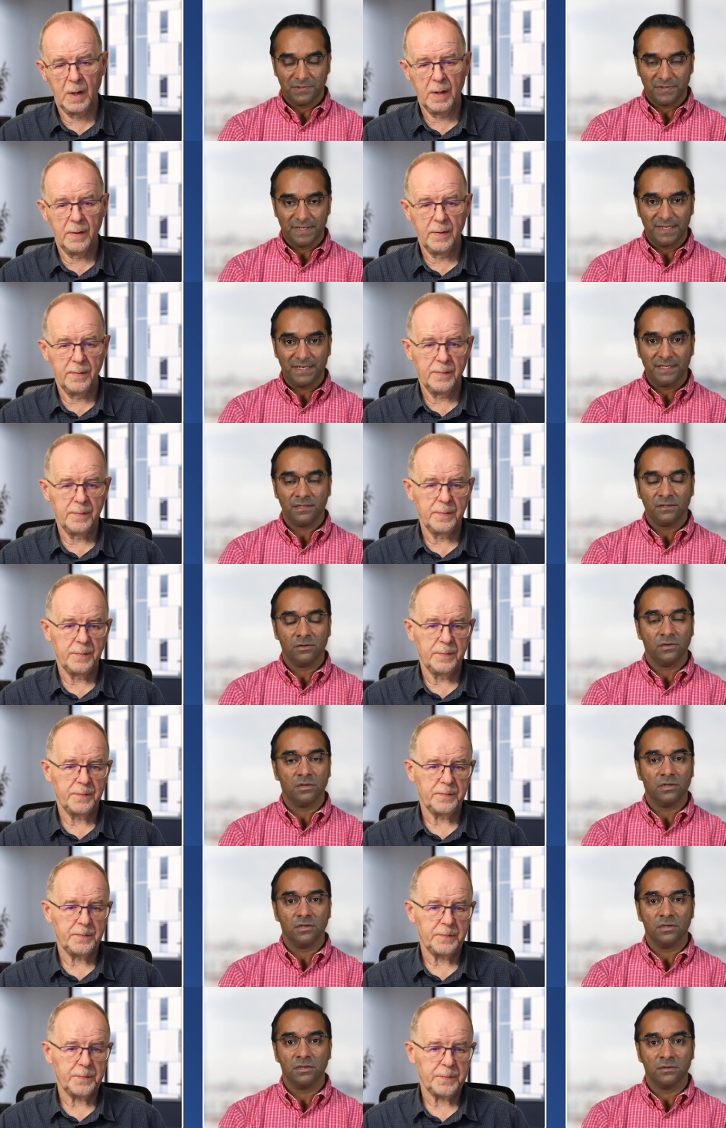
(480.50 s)
Speaker 1: training,
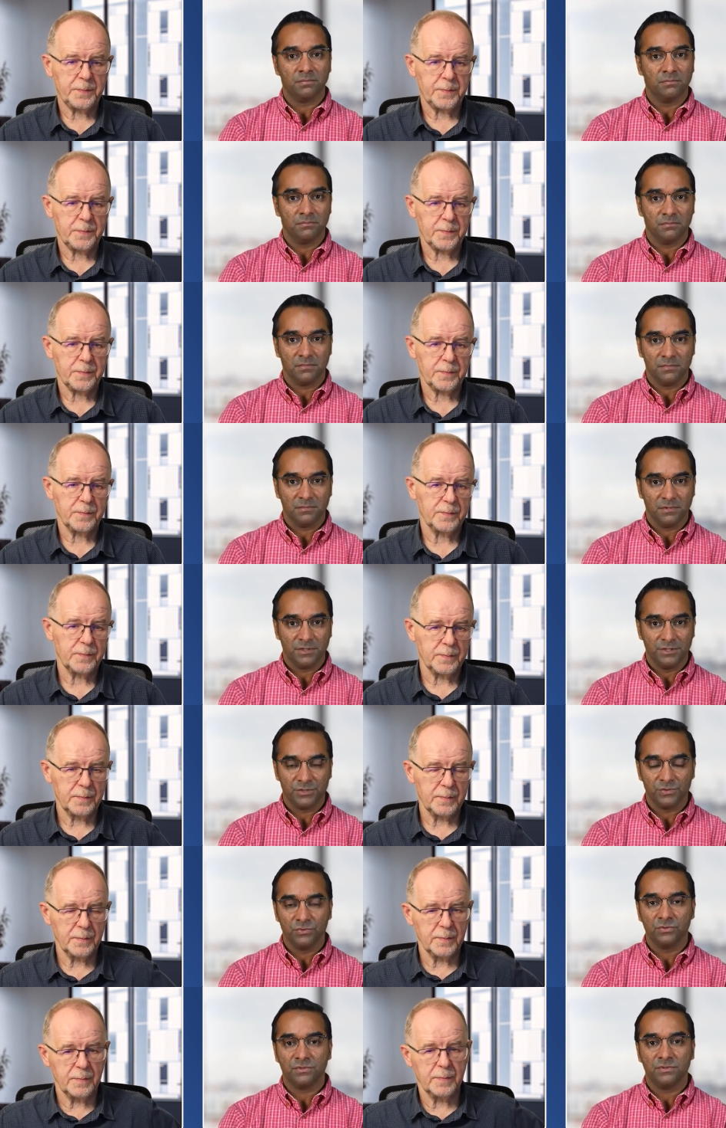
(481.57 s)
all our
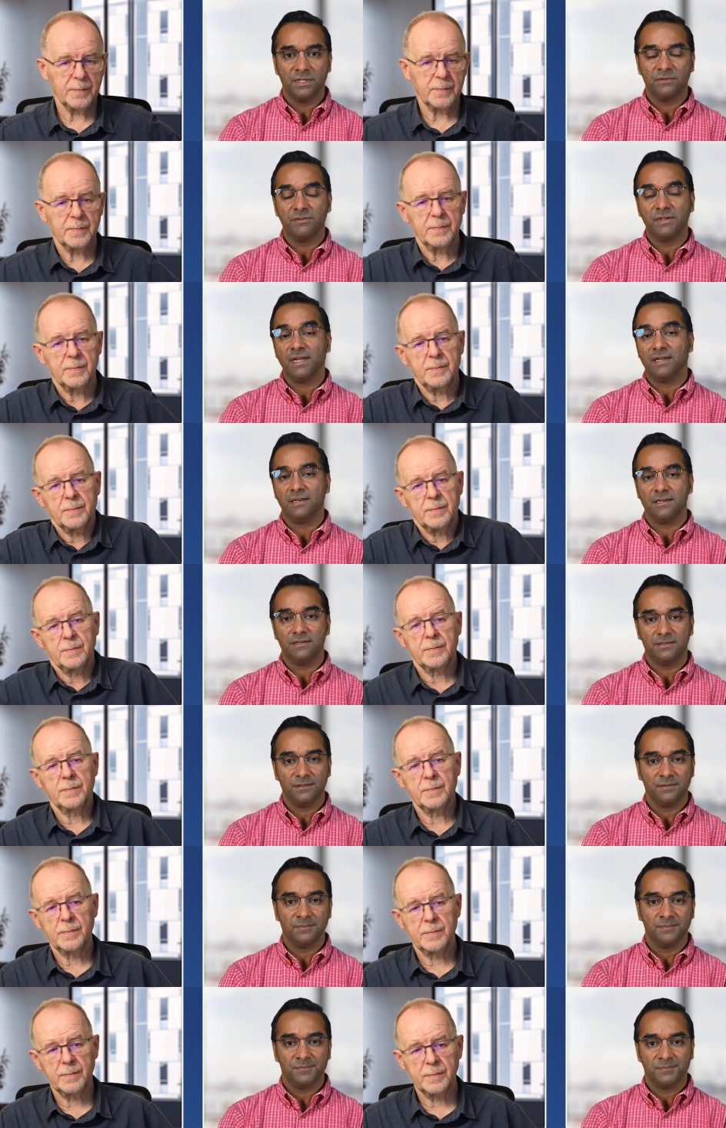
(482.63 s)
issues that we highlight.
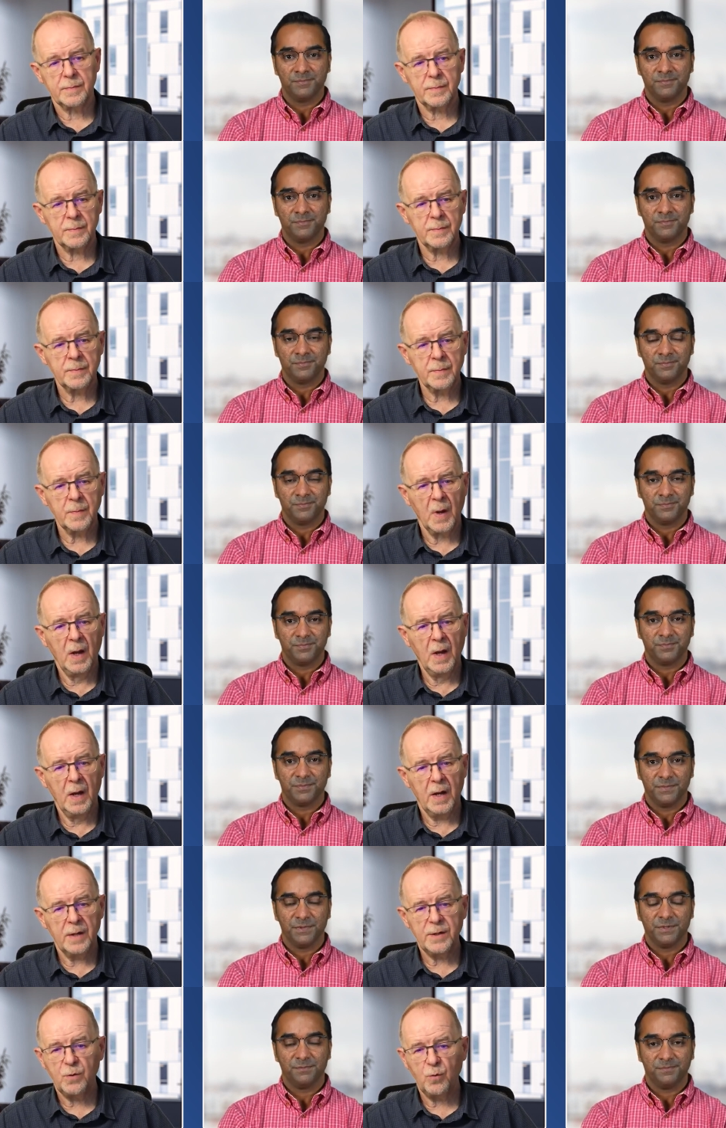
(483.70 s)
Speaker 2: I
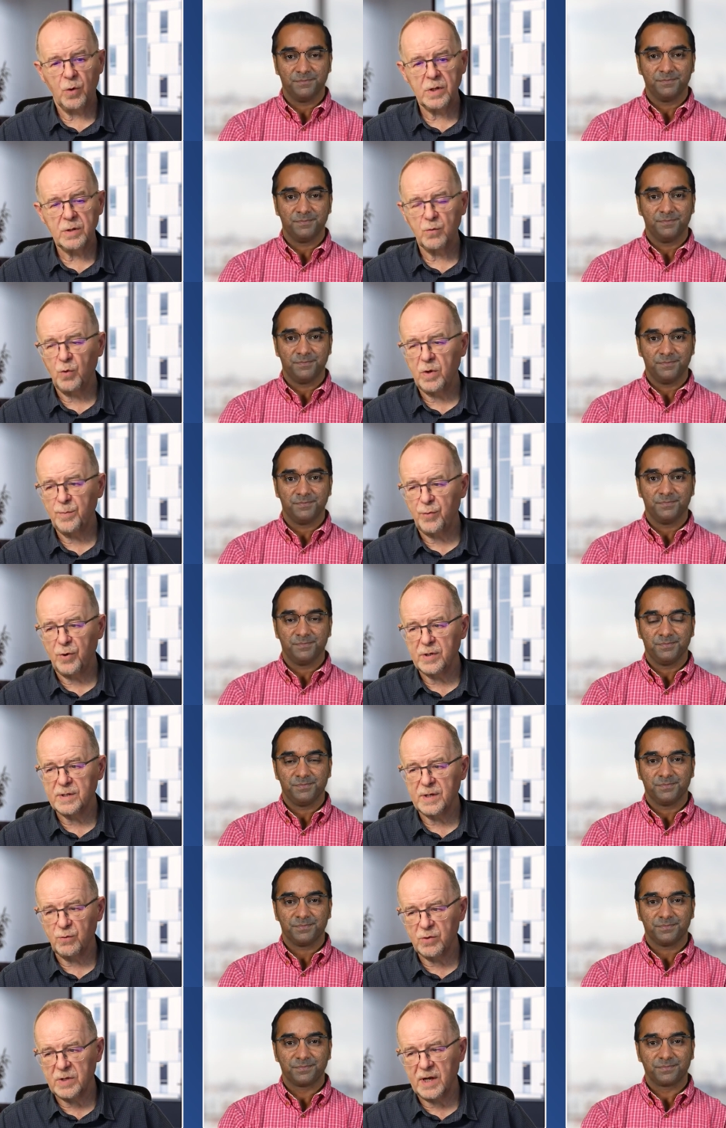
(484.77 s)
think one, one point I
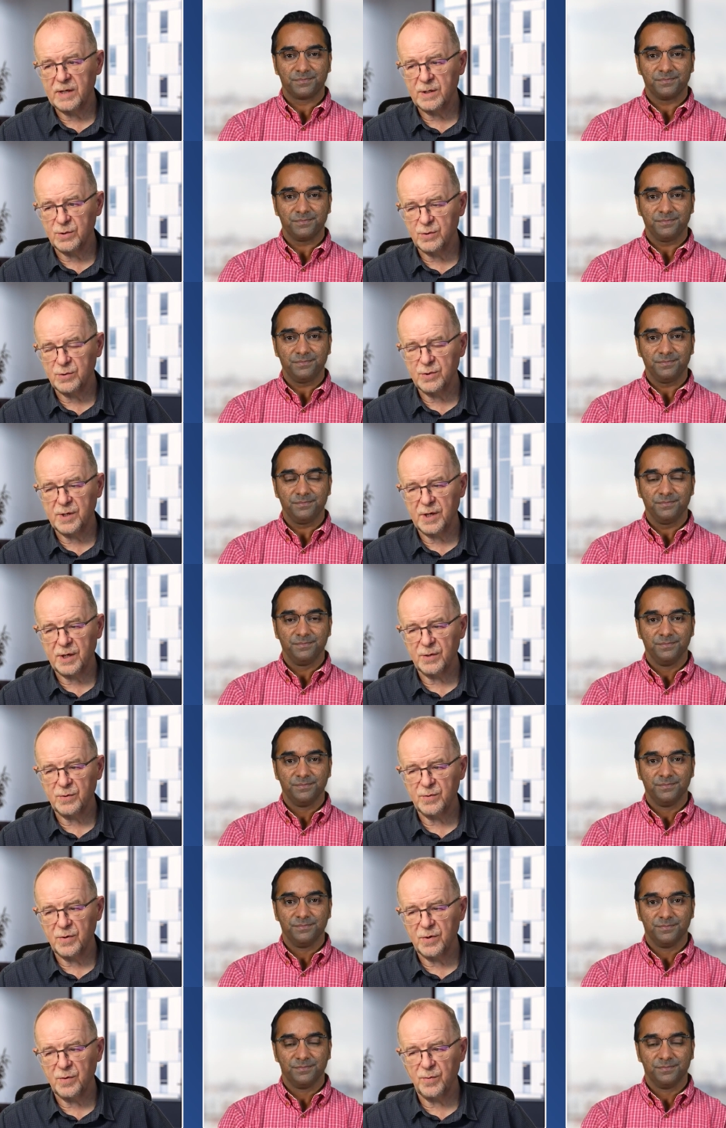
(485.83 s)
would like you to take on,
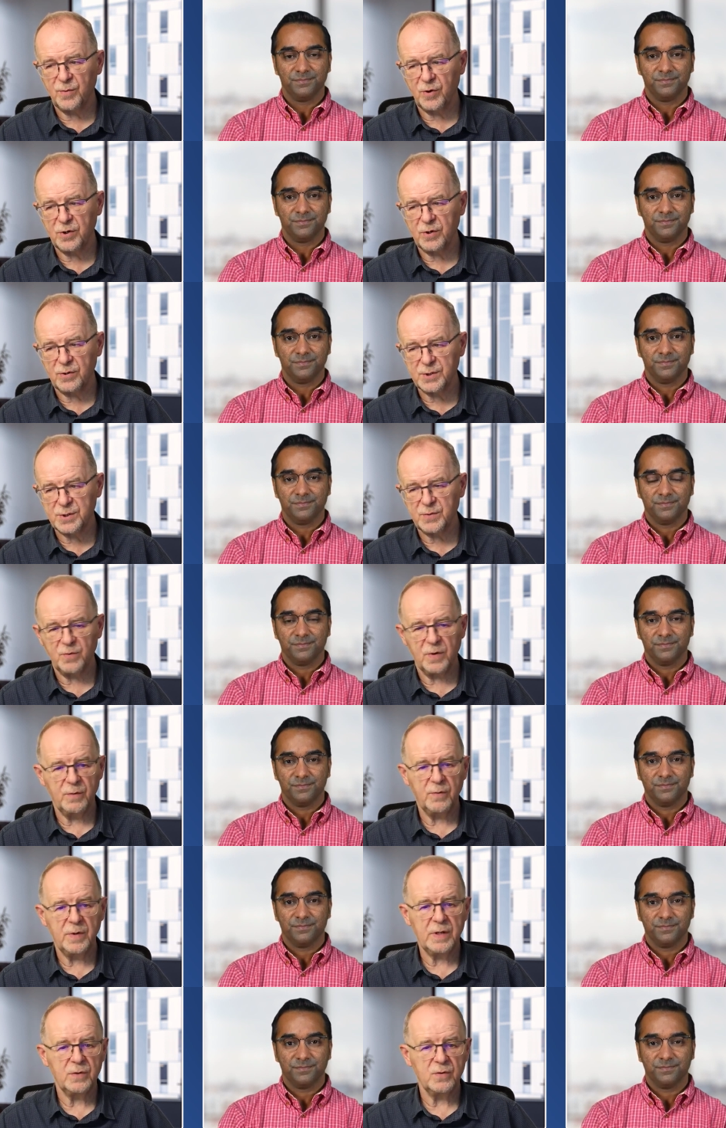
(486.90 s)
on board also when
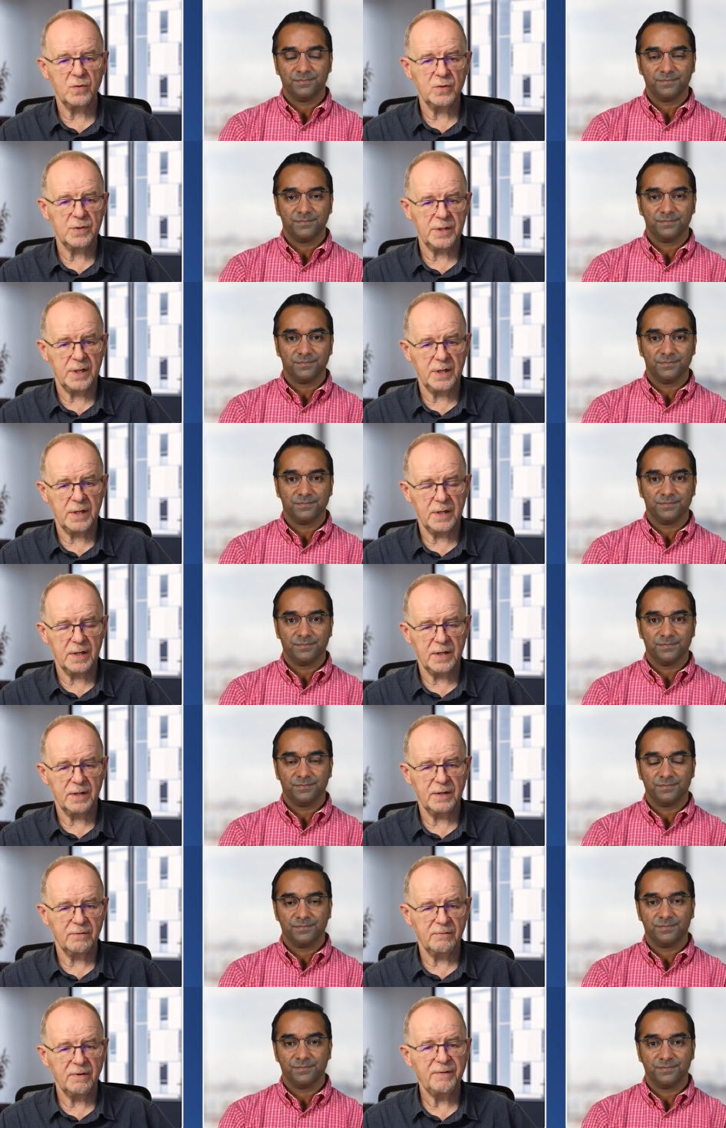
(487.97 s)
we do the uh,
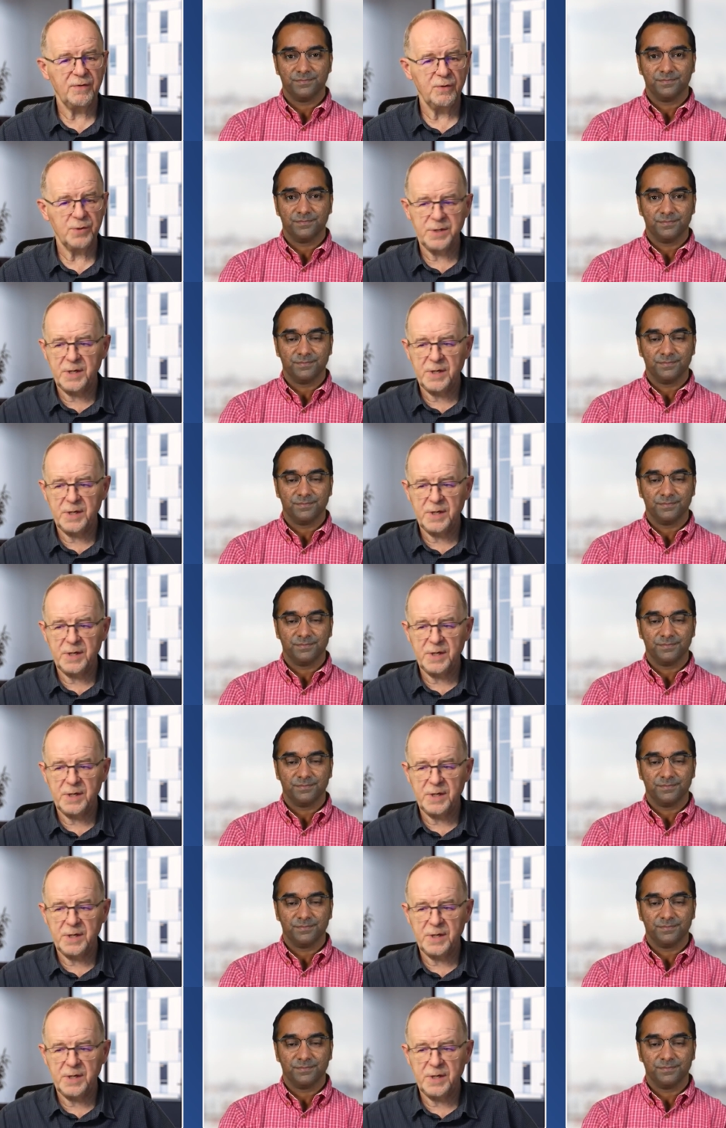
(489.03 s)
review the